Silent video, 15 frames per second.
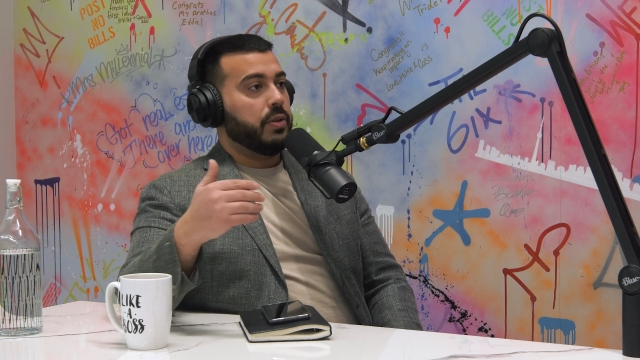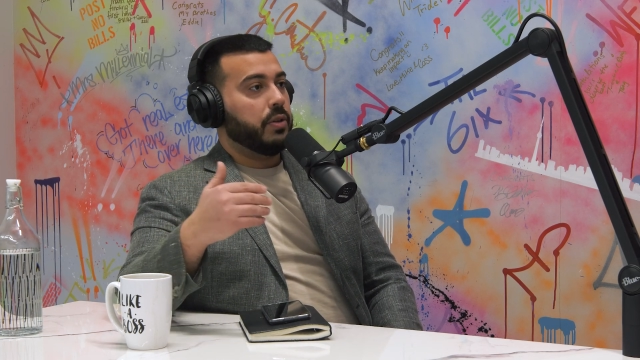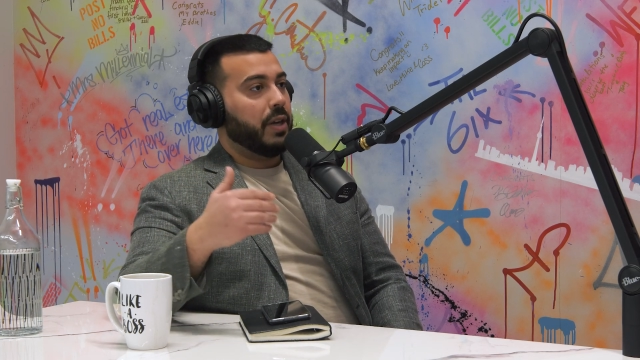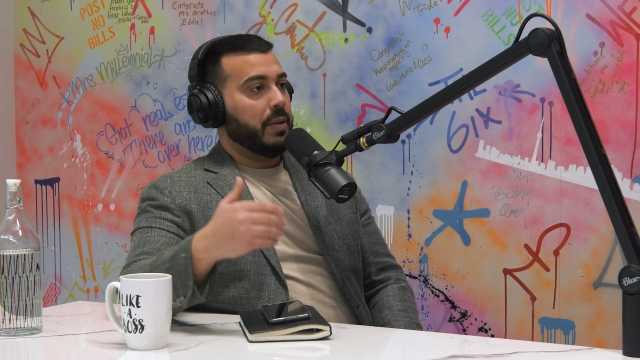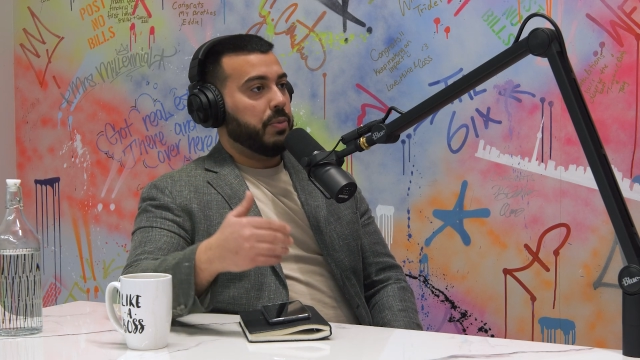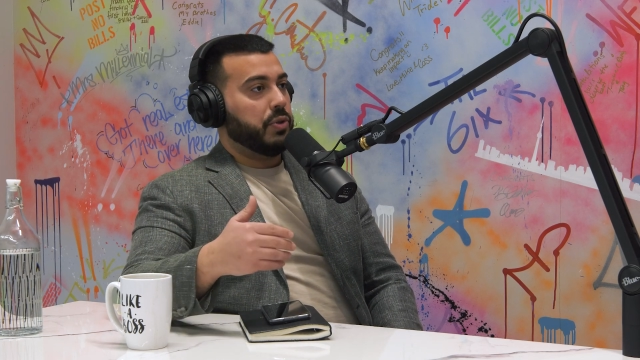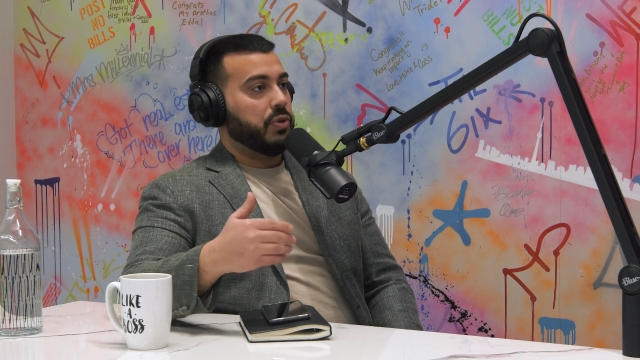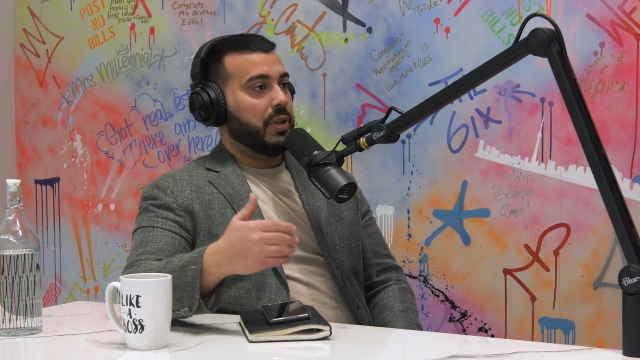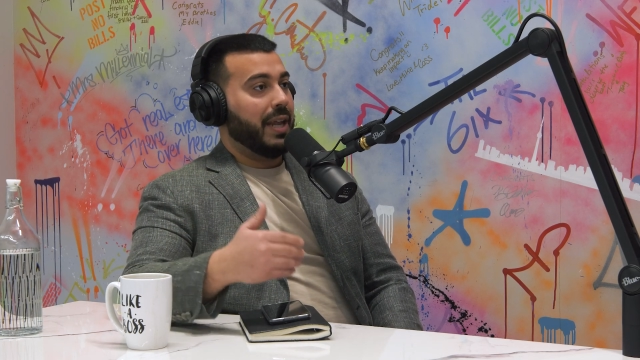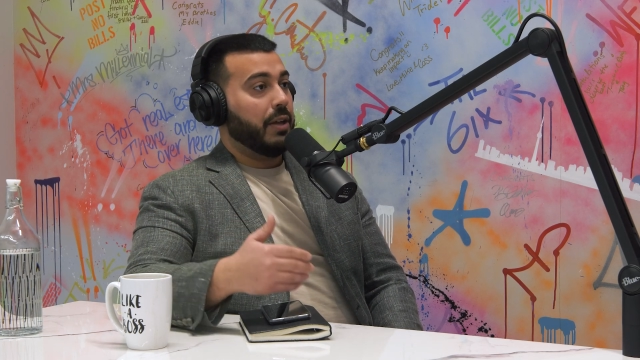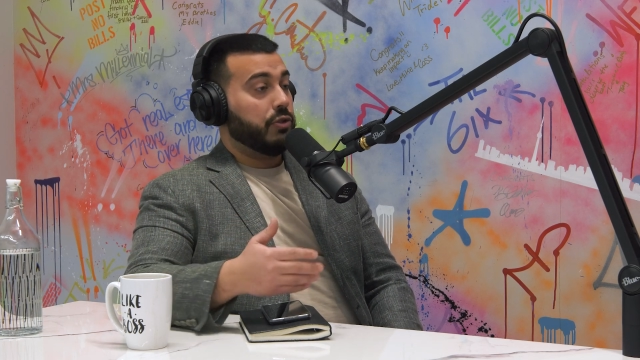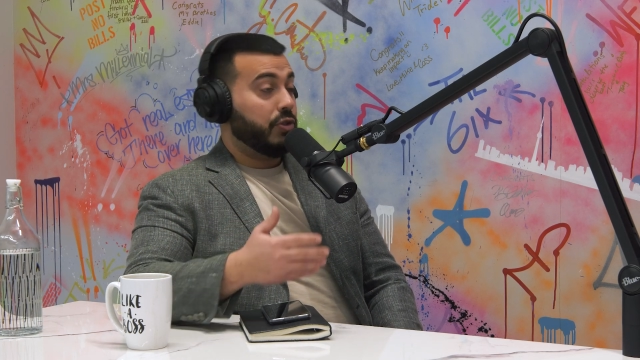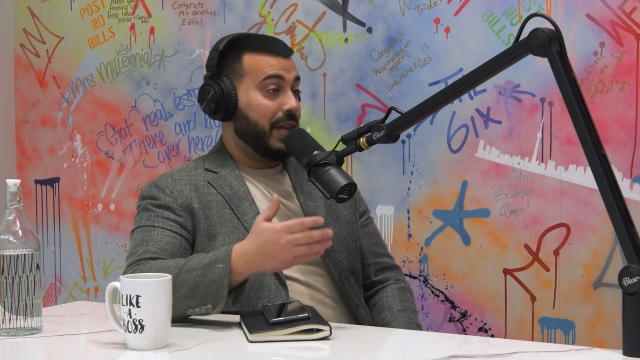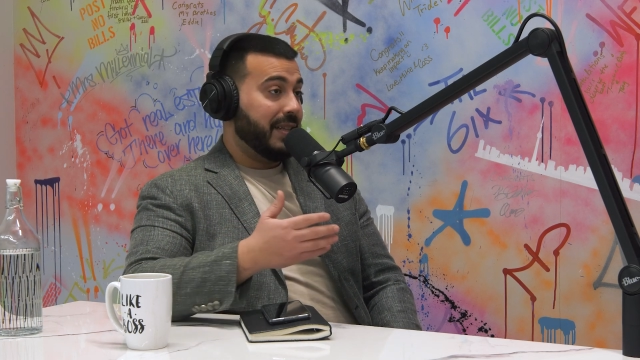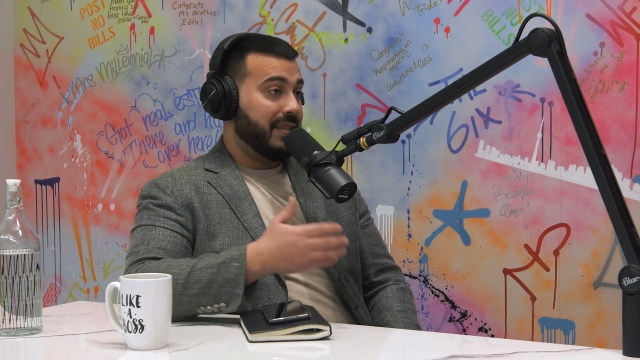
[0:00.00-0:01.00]
you're able to
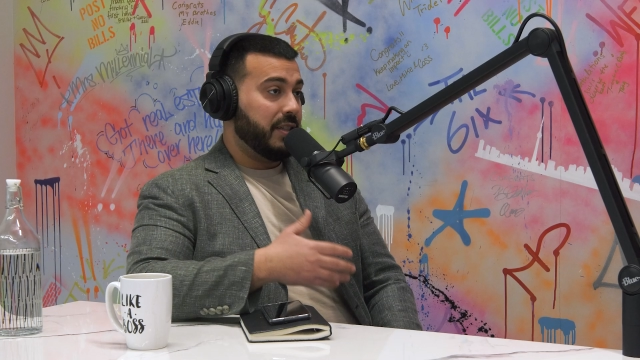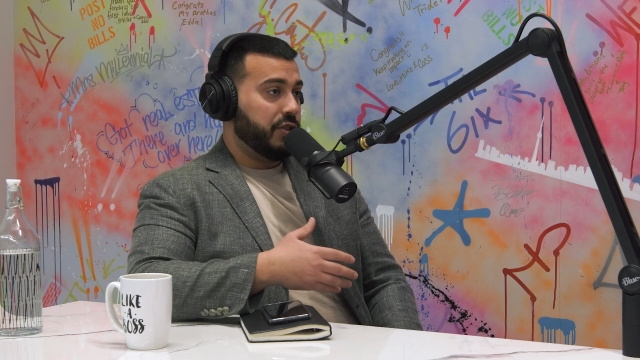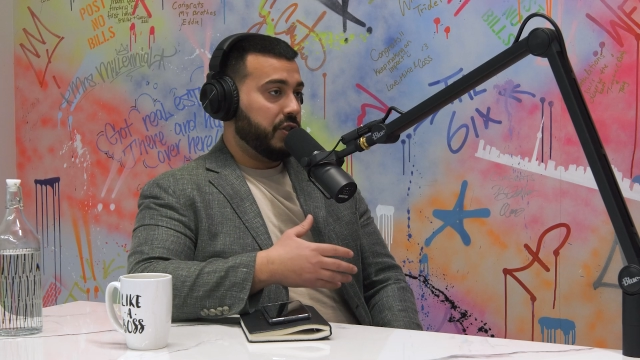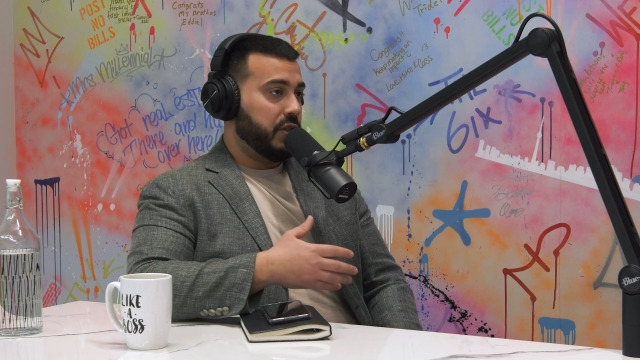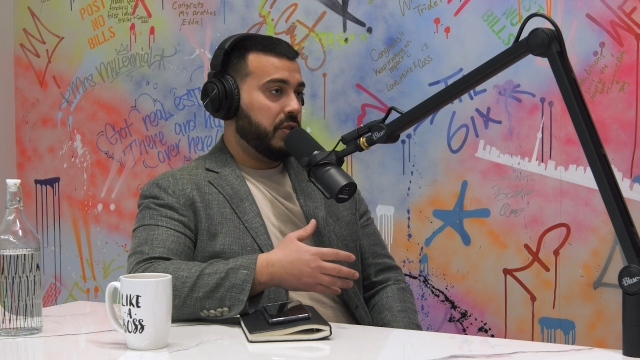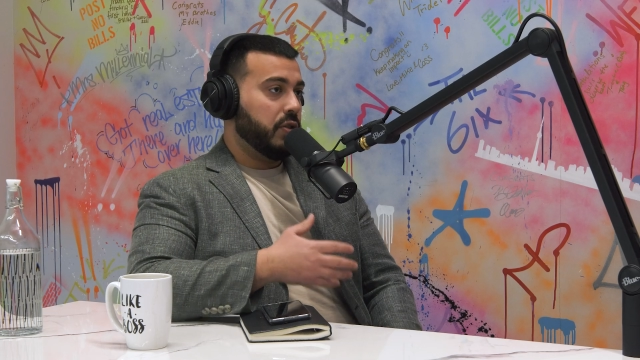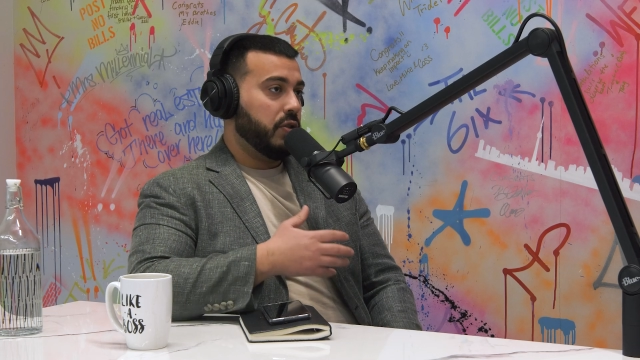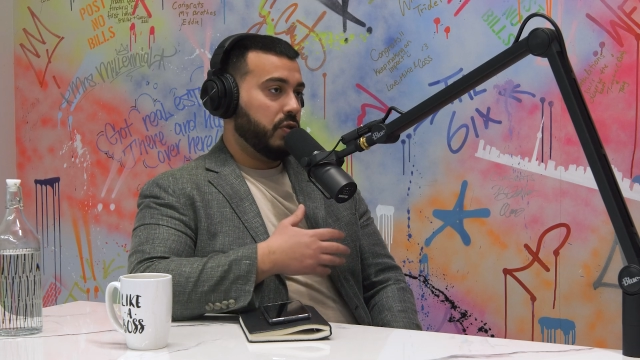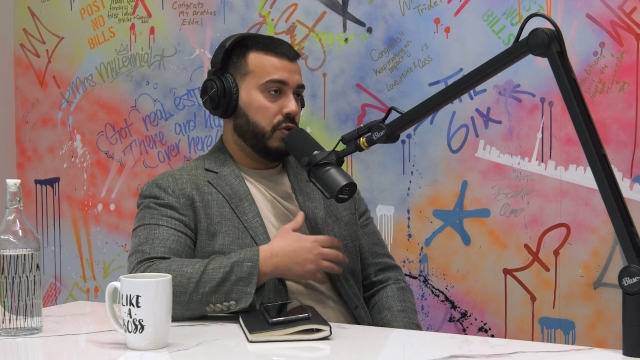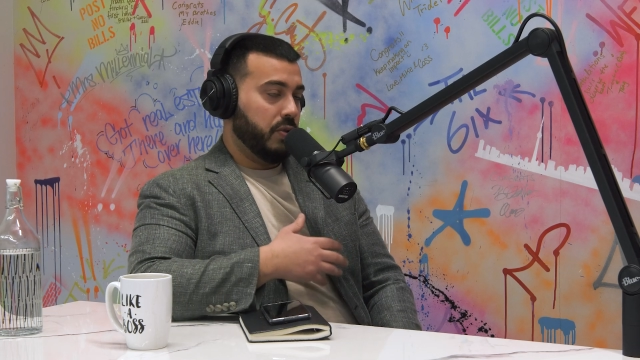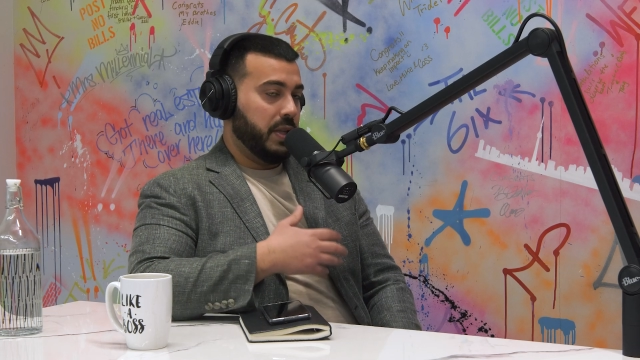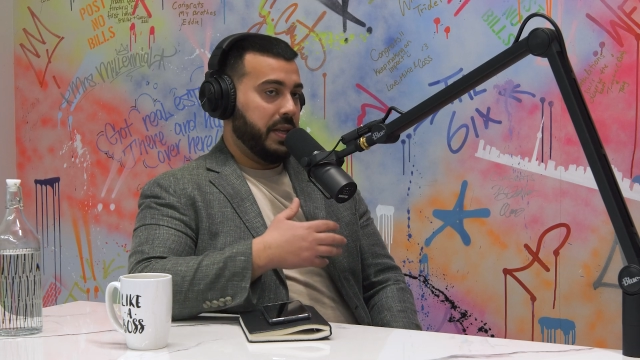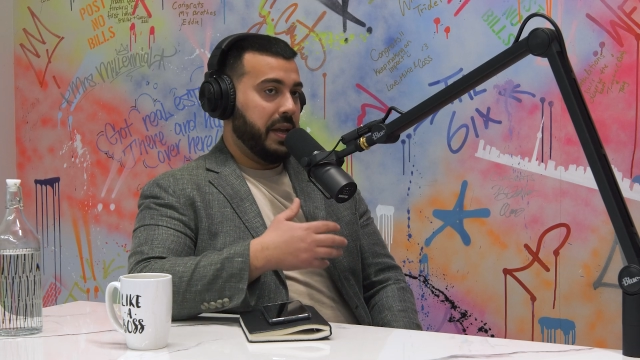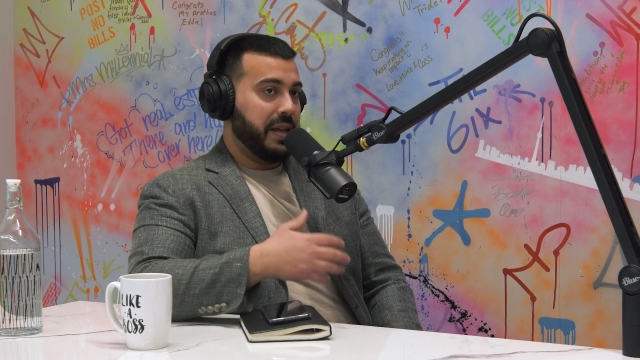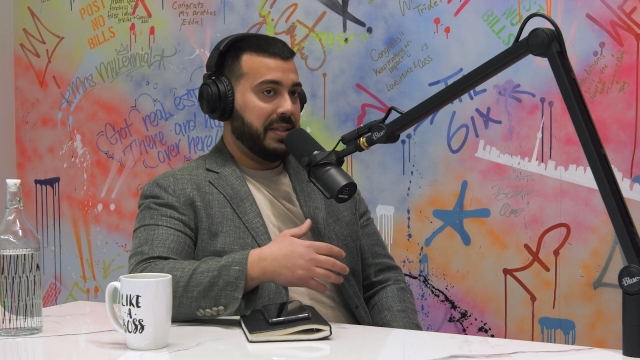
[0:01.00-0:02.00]
now transition
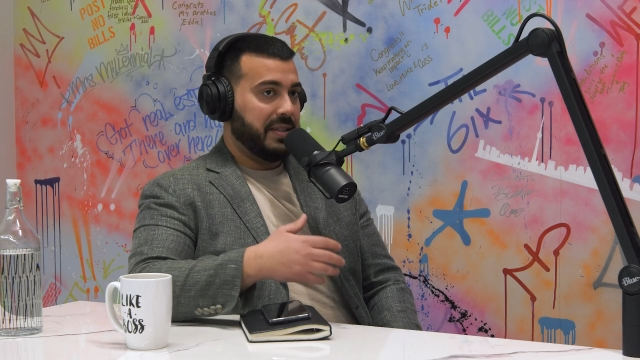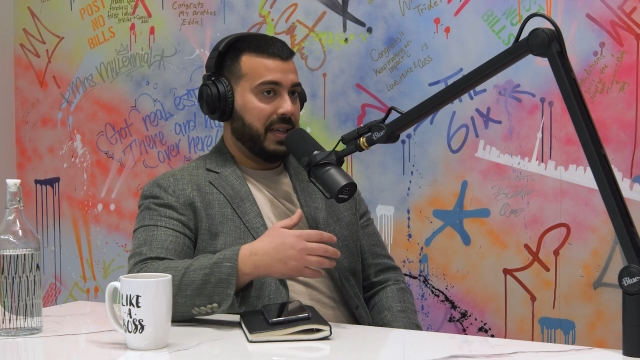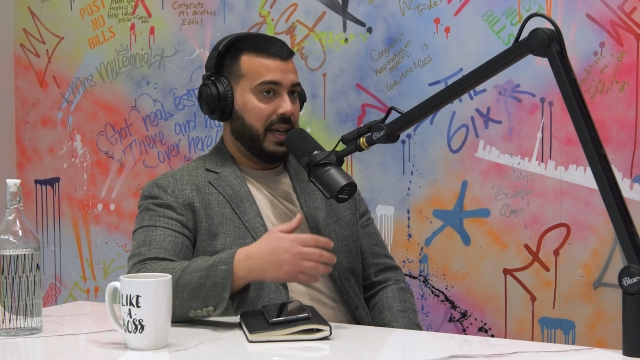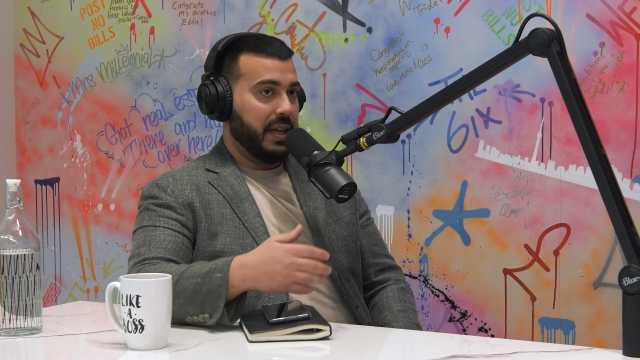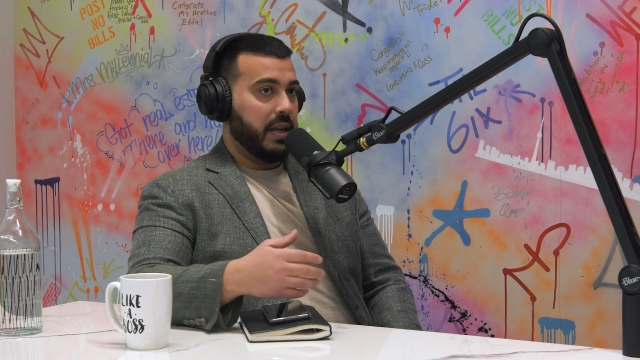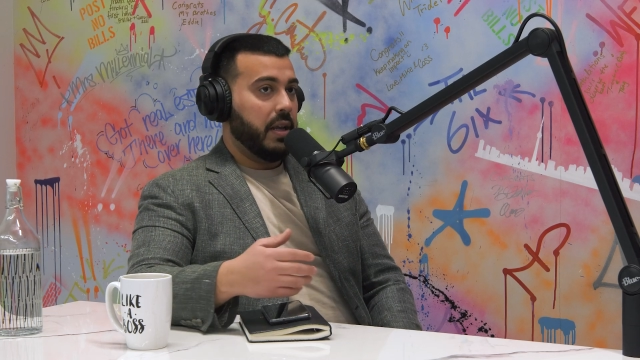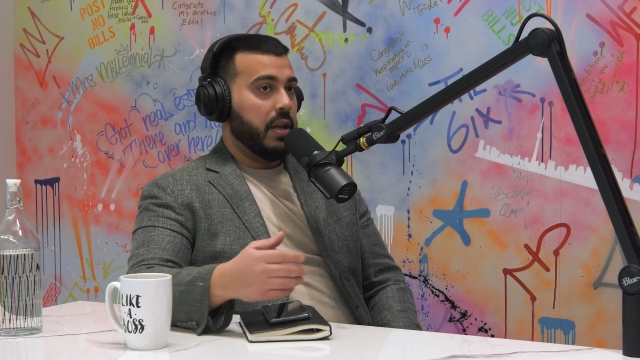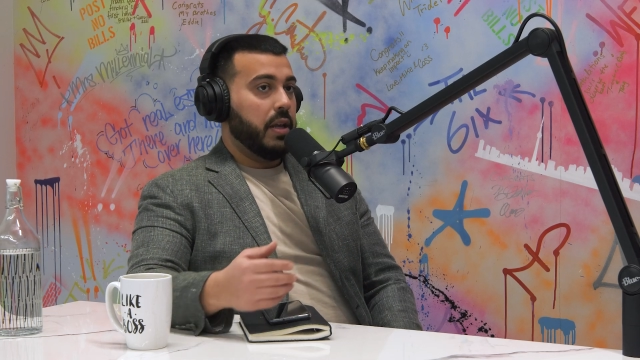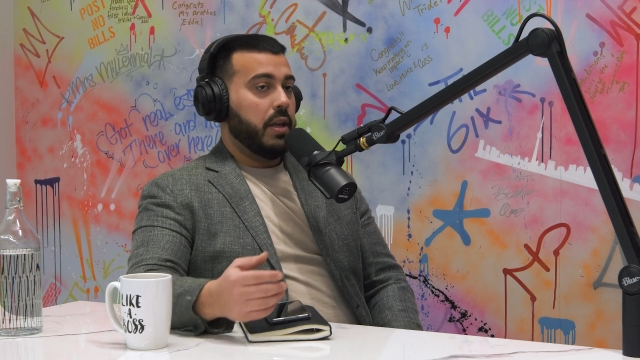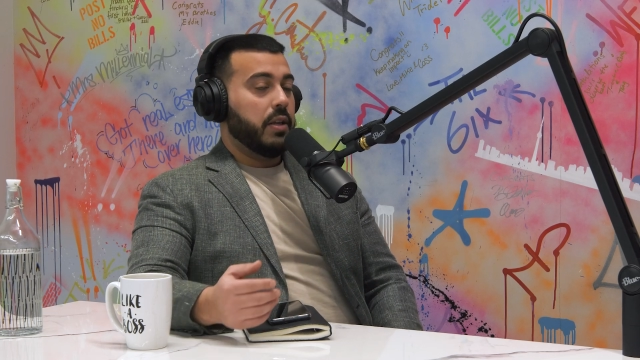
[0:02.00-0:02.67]
to the A side.